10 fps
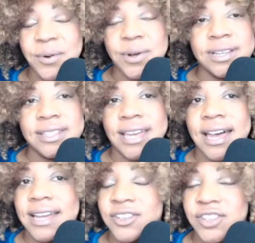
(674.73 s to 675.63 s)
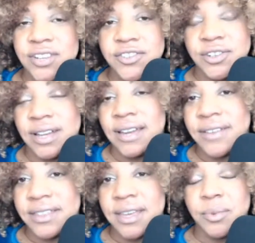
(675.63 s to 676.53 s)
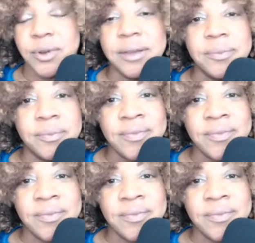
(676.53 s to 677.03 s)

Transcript: or did that change your life at that point?